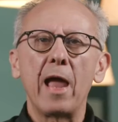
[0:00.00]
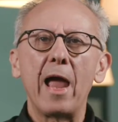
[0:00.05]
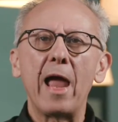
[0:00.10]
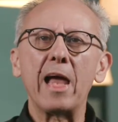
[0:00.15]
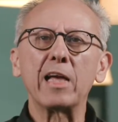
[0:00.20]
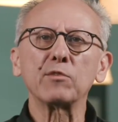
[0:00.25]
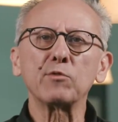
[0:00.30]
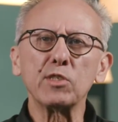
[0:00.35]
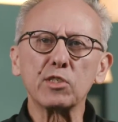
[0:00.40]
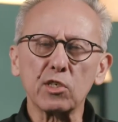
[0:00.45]

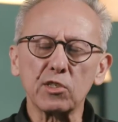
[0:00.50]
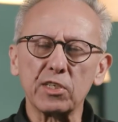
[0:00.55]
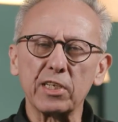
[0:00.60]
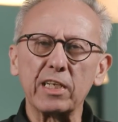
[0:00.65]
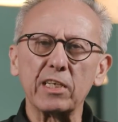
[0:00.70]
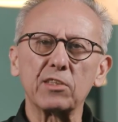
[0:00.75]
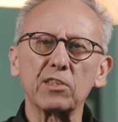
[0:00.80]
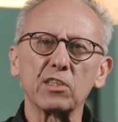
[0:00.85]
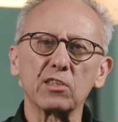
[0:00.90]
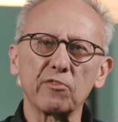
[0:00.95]
As we start to
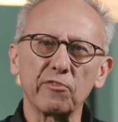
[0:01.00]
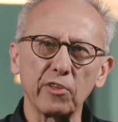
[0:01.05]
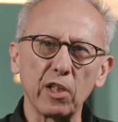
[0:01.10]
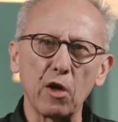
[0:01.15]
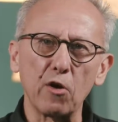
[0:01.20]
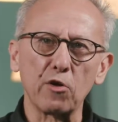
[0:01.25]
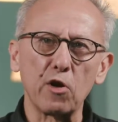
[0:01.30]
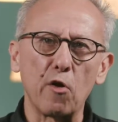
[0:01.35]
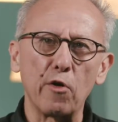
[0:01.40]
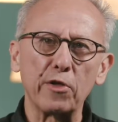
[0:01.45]
get this
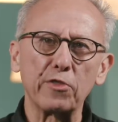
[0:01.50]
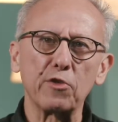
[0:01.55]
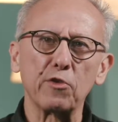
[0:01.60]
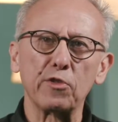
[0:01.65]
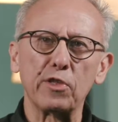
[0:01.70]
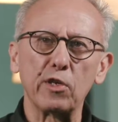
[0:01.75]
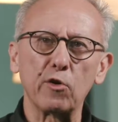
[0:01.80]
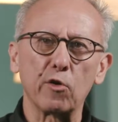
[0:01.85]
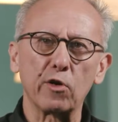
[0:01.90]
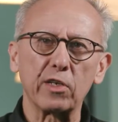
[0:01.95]
flow going
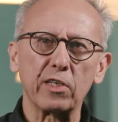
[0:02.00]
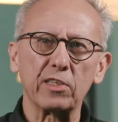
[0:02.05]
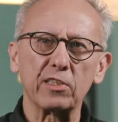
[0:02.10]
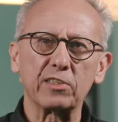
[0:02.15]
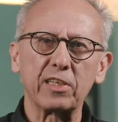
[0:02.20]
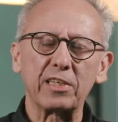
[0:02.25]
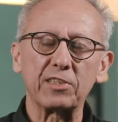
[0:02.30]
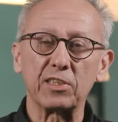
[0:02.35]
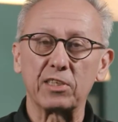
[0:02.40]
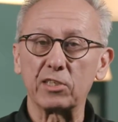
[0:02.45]
through the
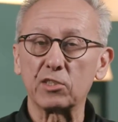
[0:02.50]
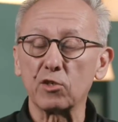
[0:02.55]
organization,